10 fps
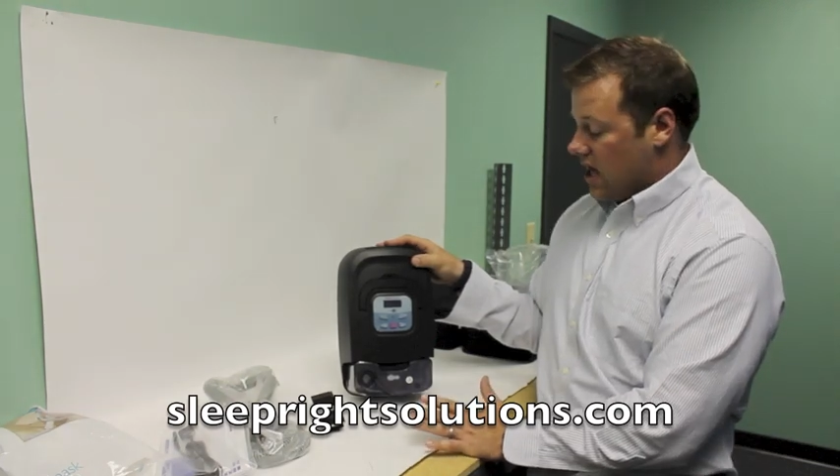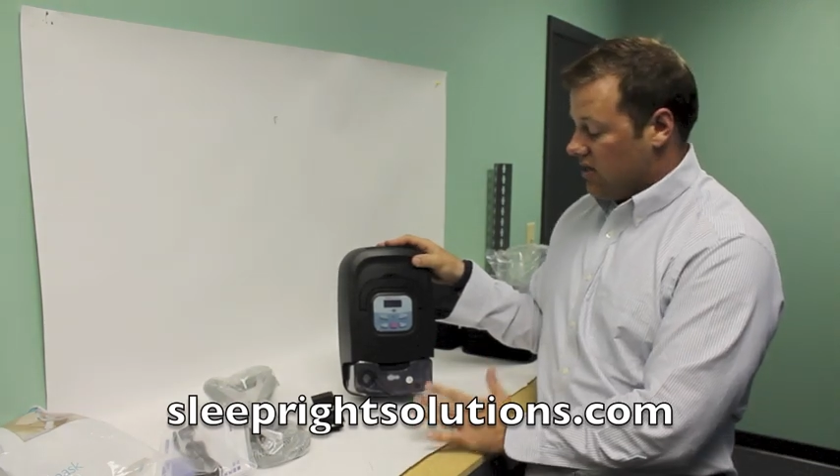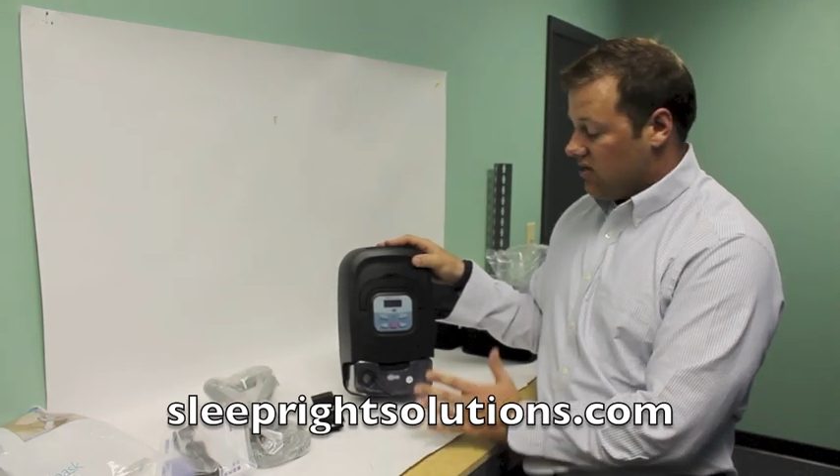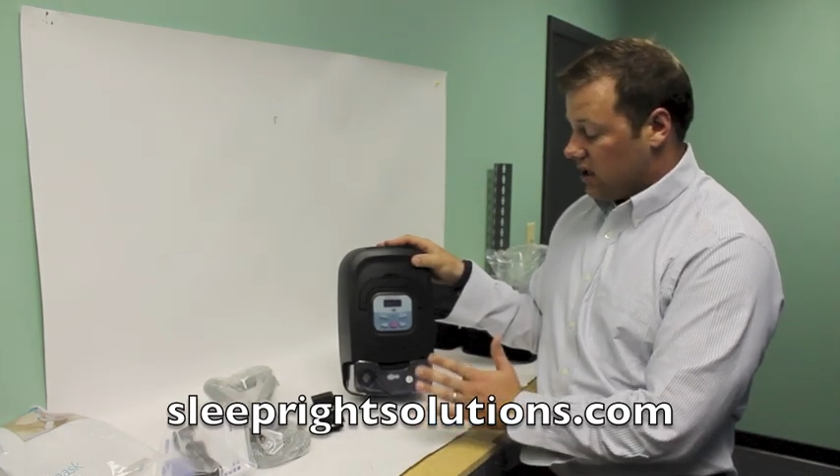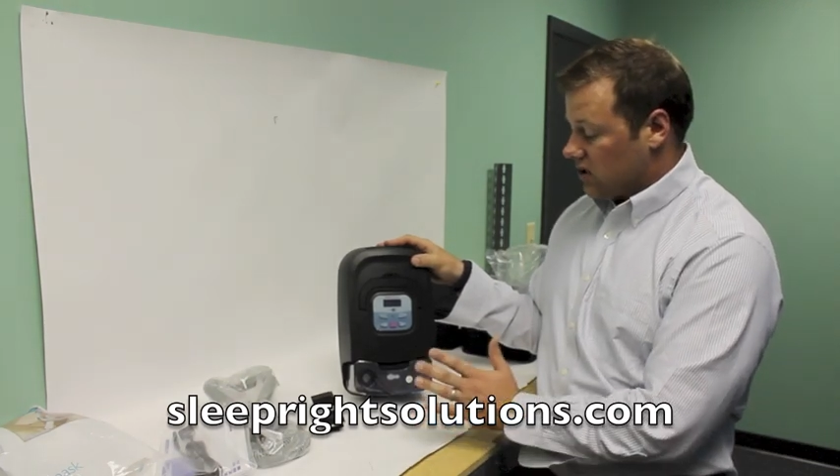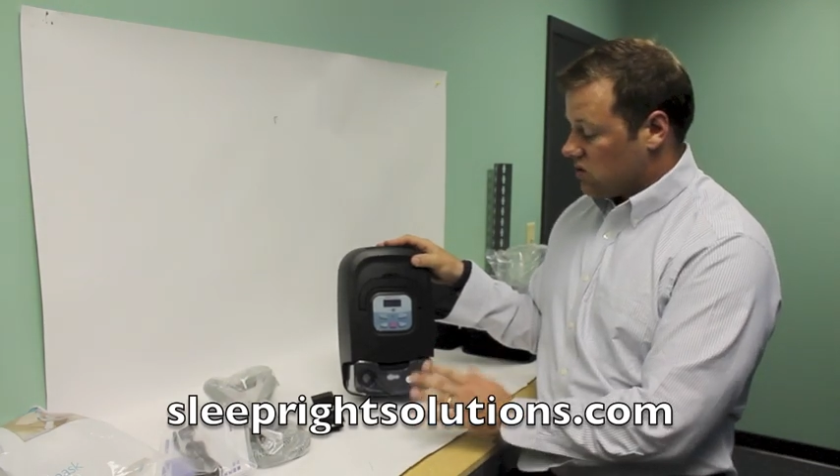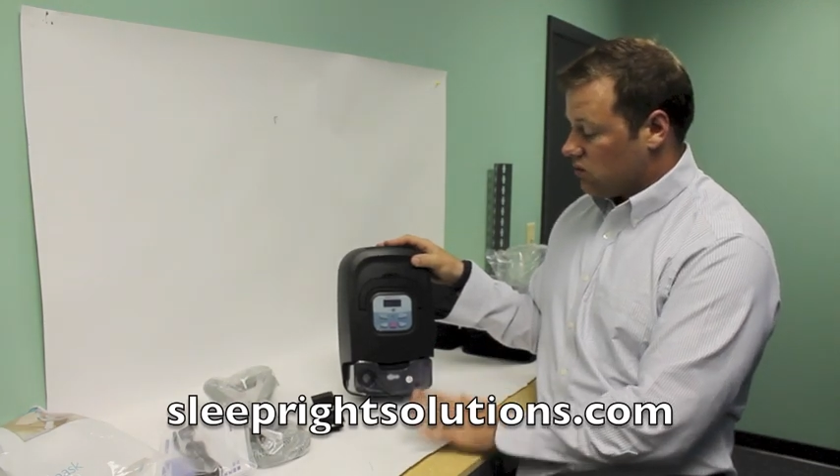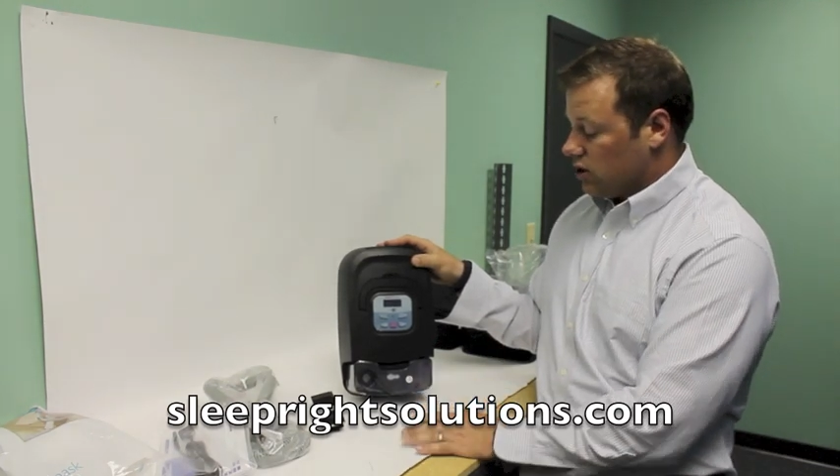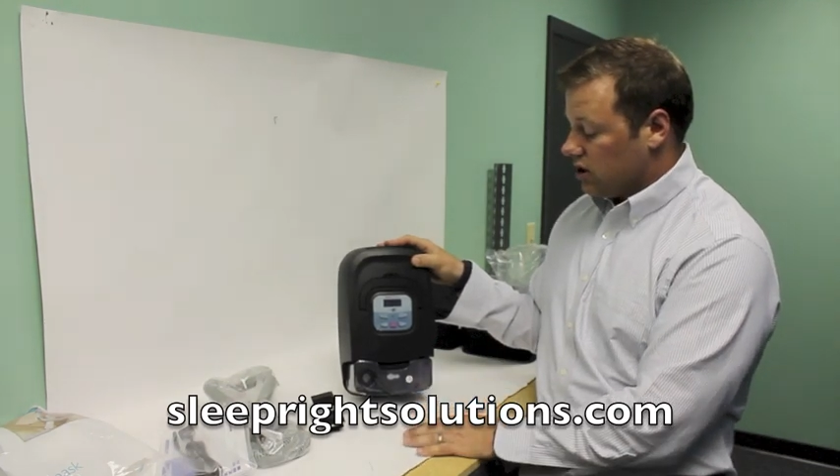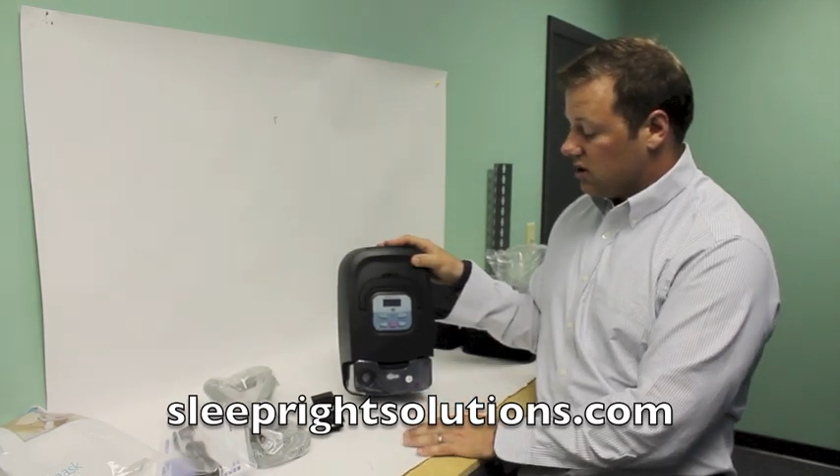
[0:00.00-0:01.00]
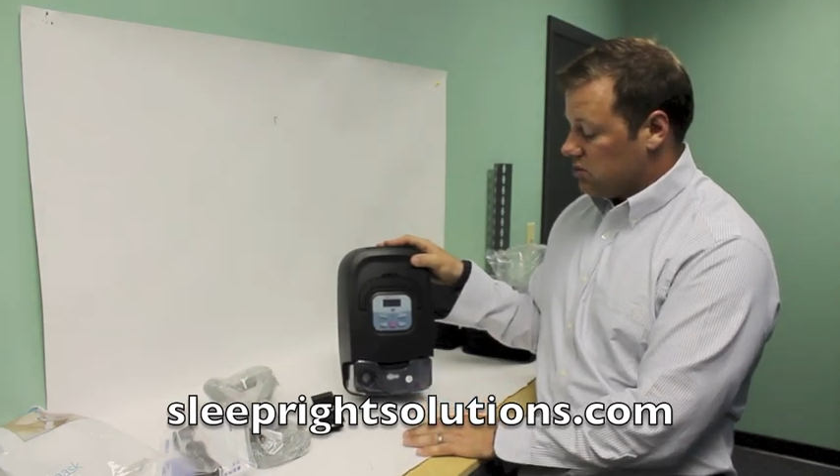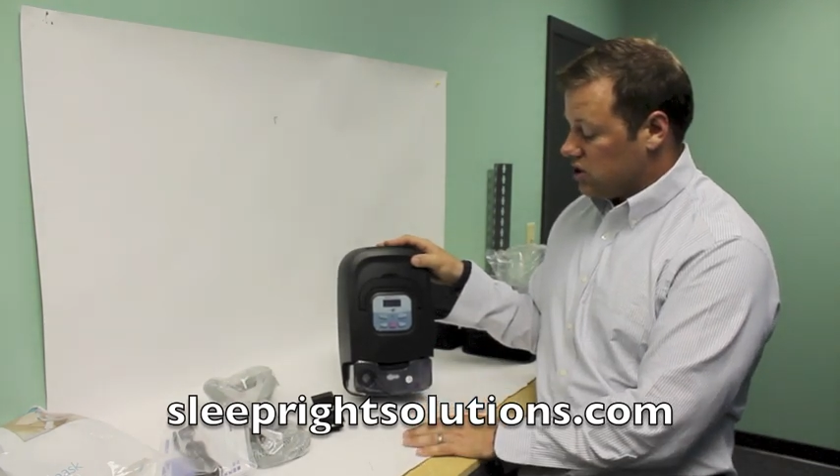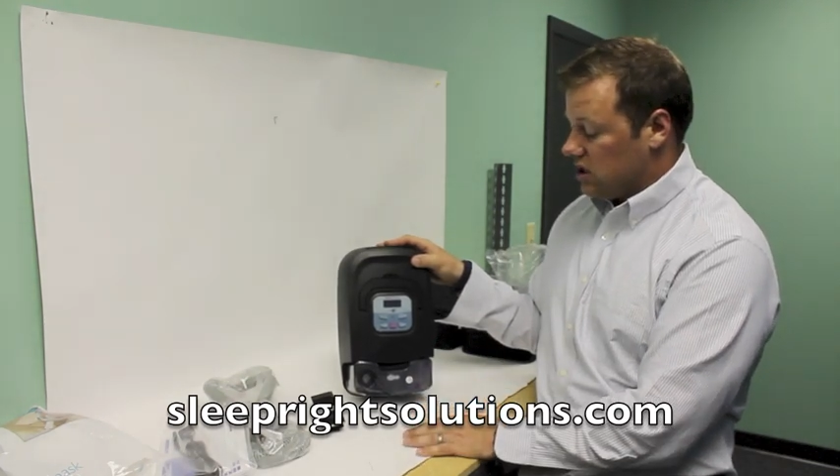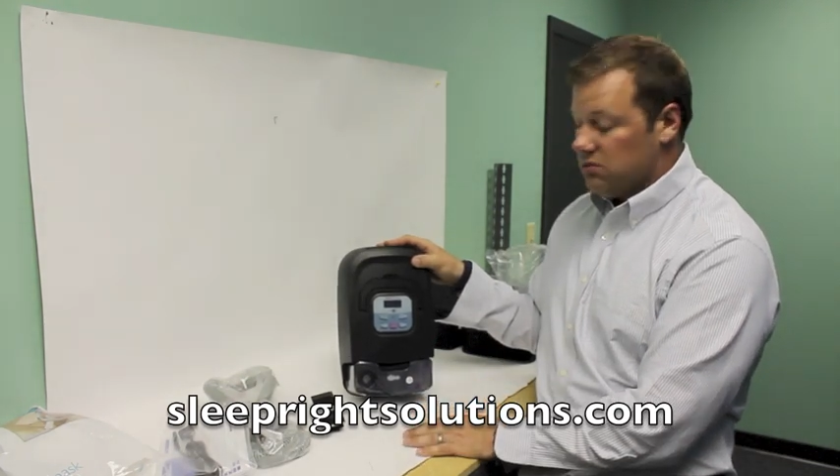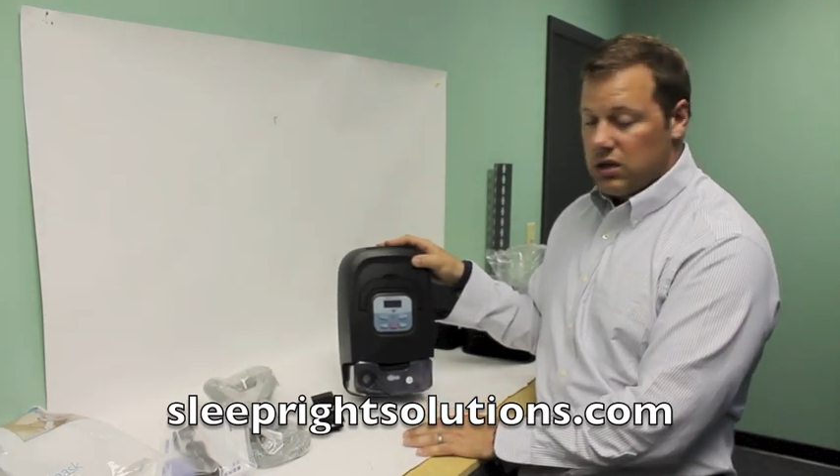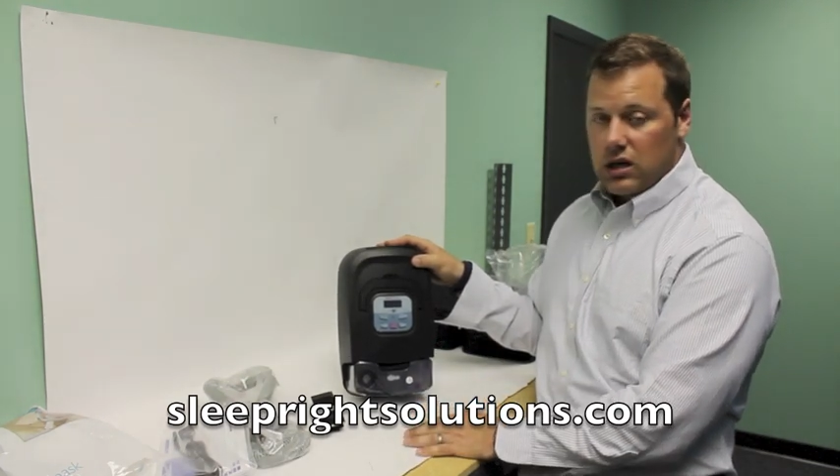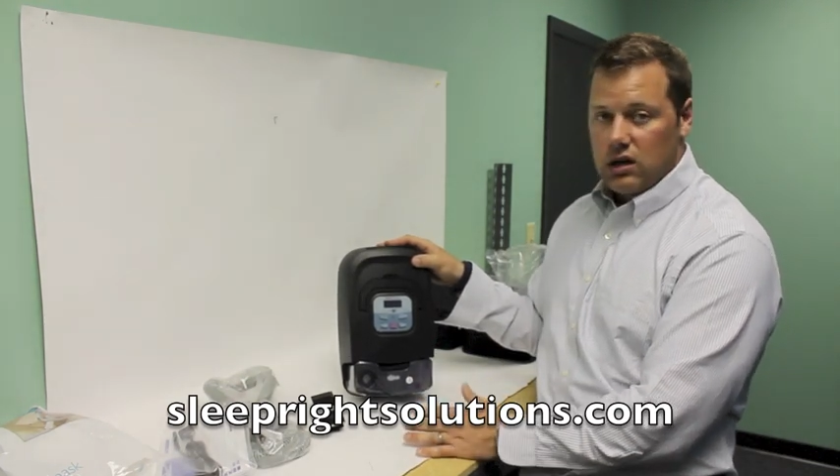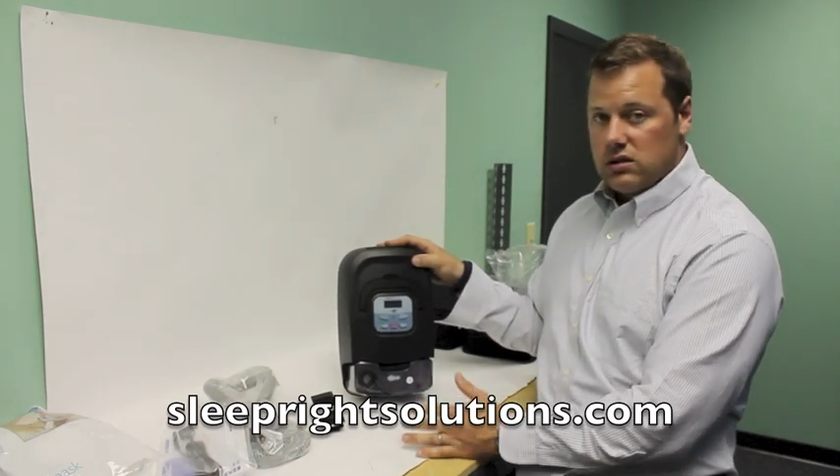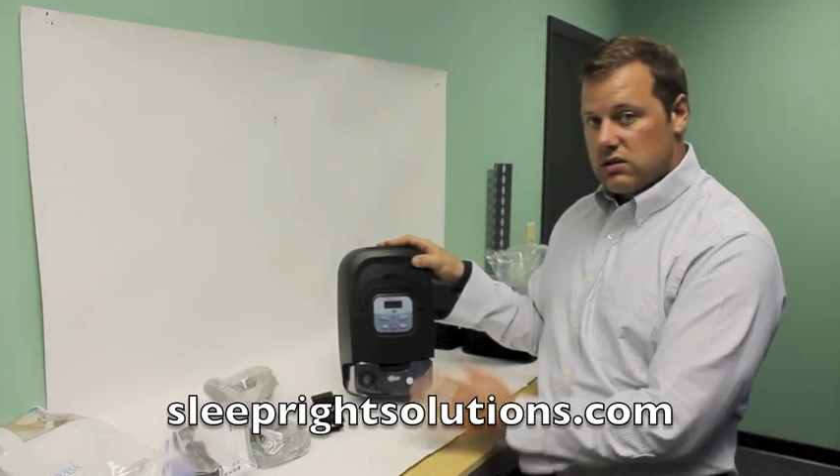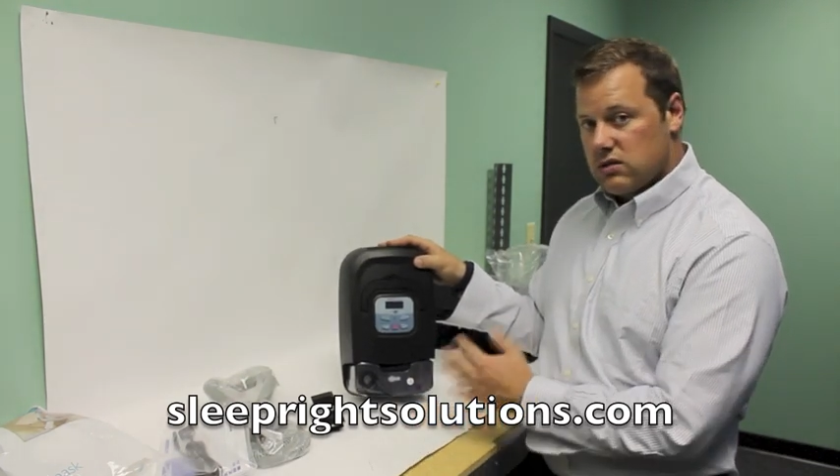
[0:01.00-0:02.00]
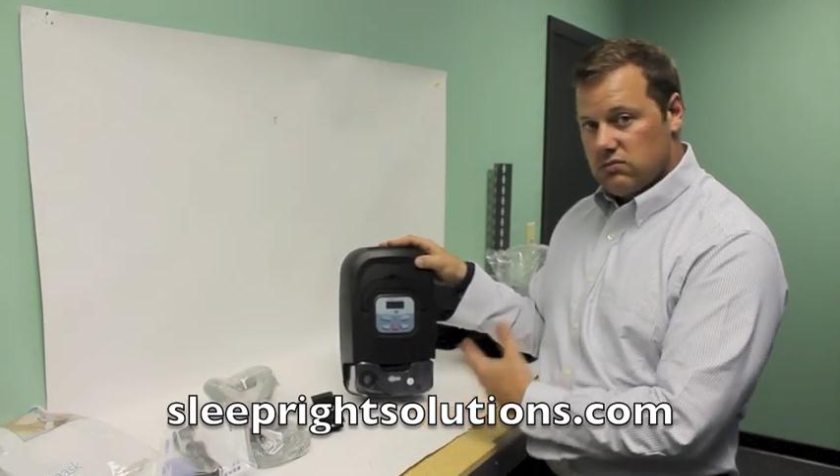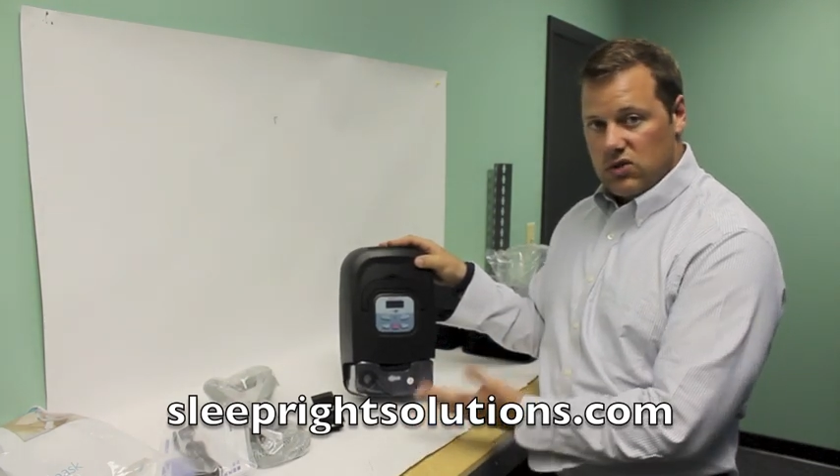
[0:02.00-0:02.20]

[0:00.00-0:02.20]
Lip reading: and think it's a really good machine because